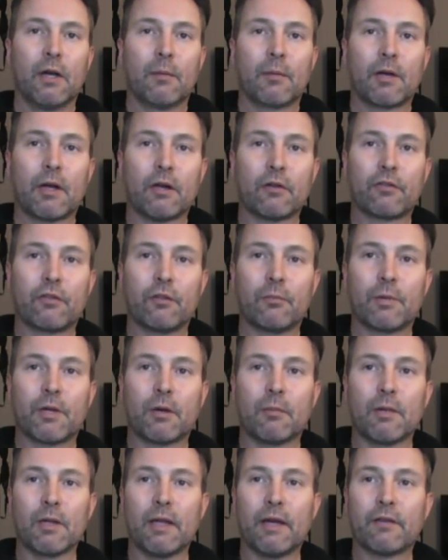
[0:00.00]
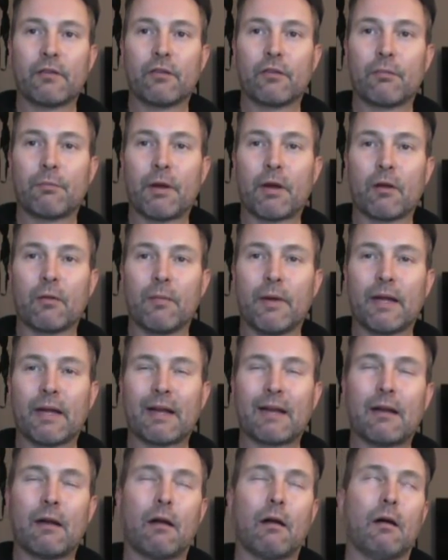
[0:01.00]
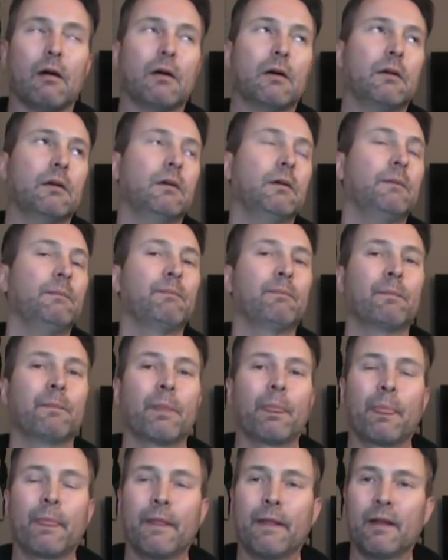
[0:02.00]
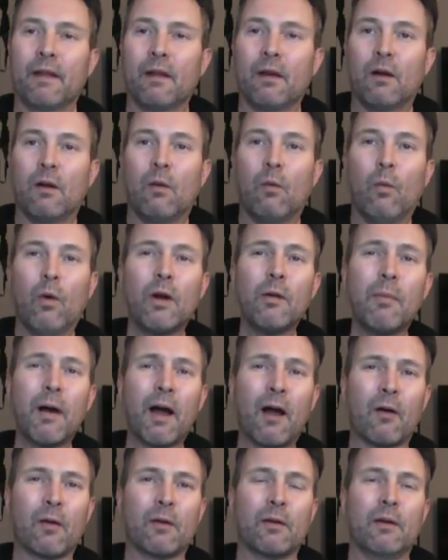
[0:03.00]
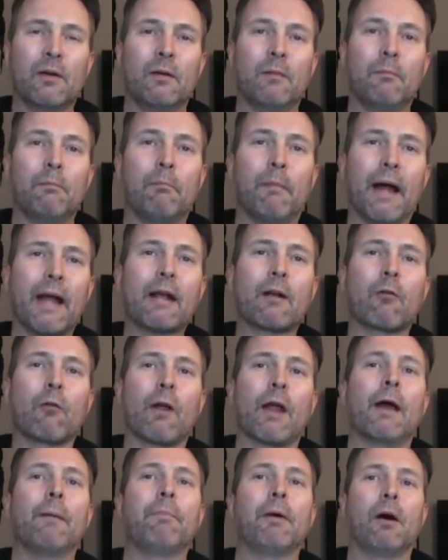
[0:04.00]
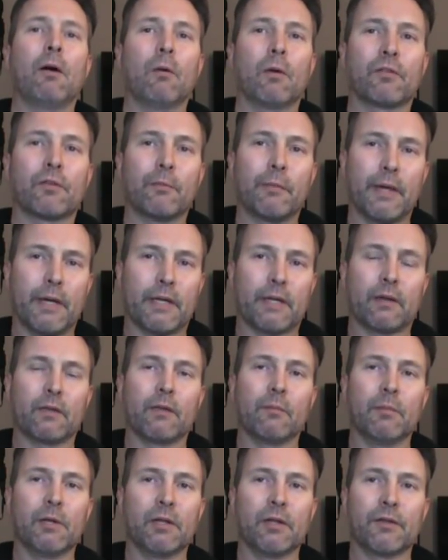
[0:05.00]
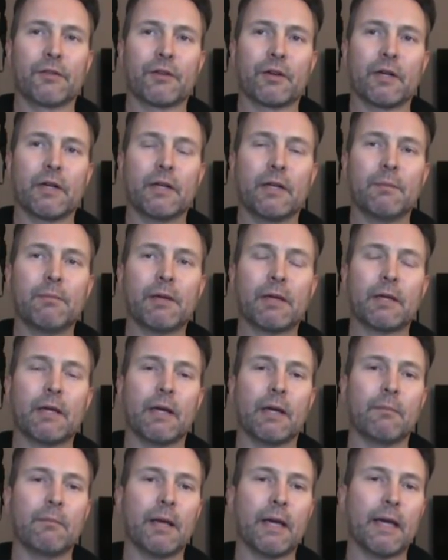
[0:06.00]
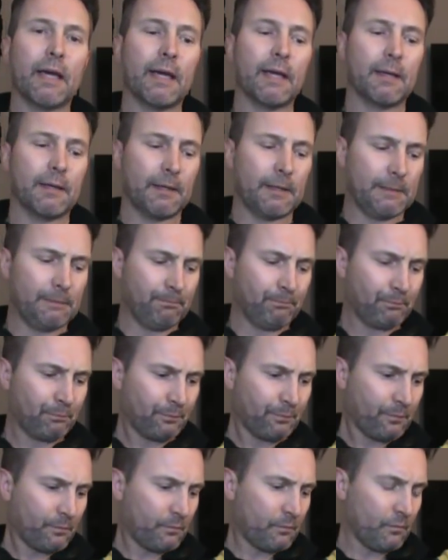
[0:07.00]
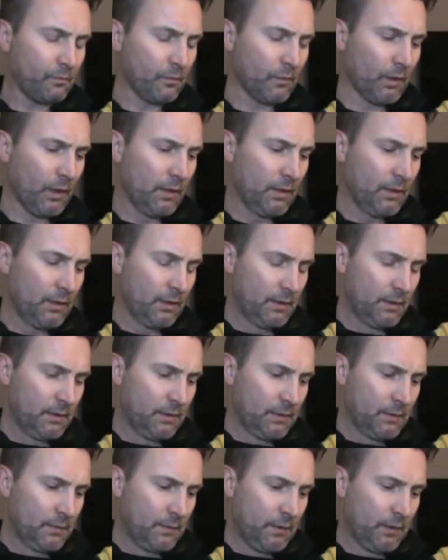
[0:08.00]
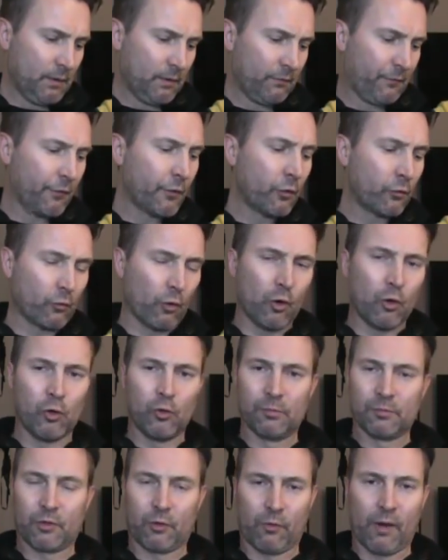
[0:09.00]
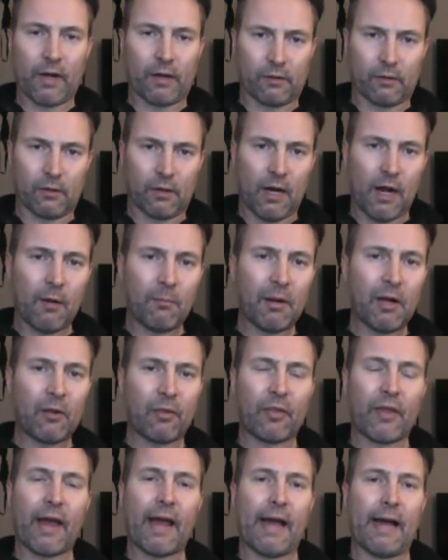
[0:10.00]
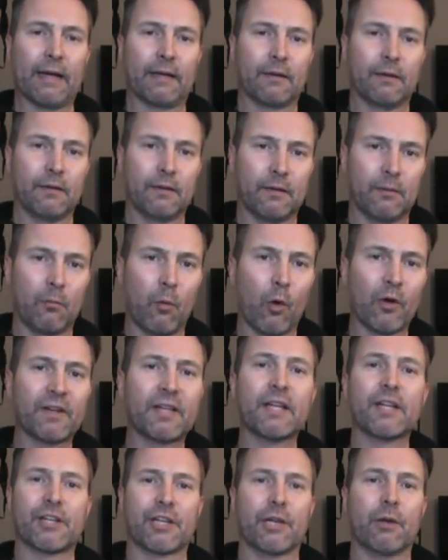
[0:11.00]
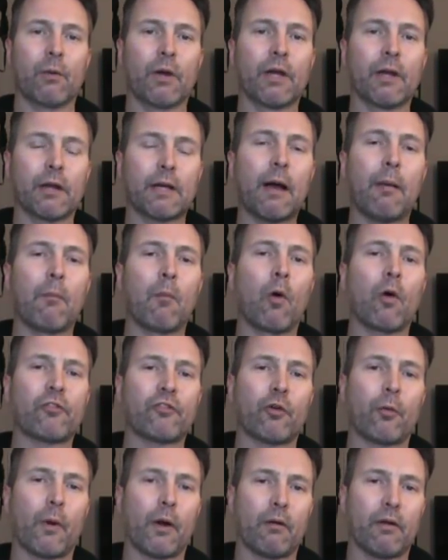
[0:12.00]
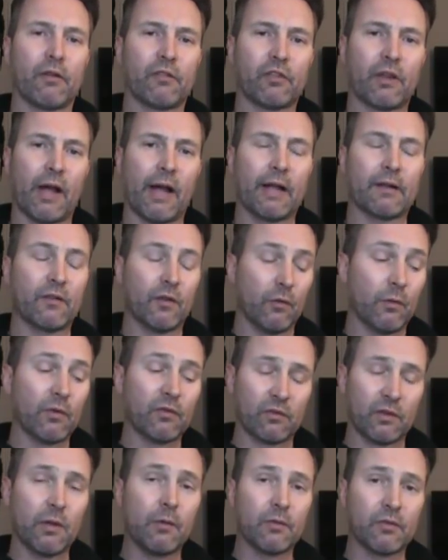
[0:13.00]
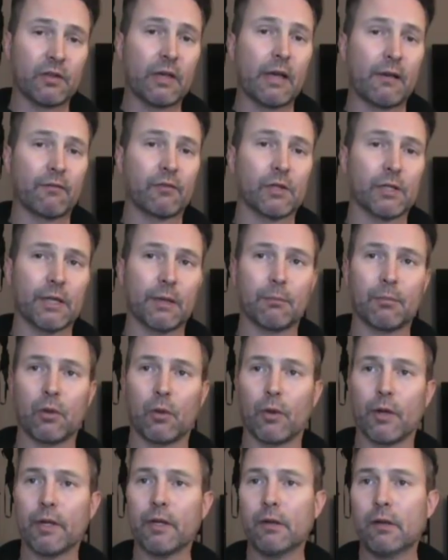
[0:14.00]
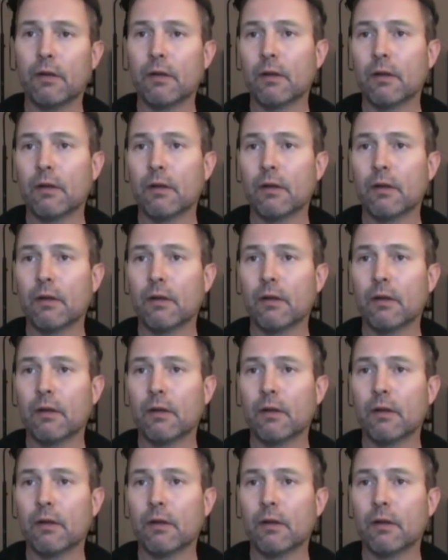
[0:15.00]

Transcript: College student, become a licensed paramedic. Oh. What about my grandpa was a medic in the military, and he became a, um, a funeral home director. How about that? A mortician. He went and got mortuary science. He was he was gainfully employed.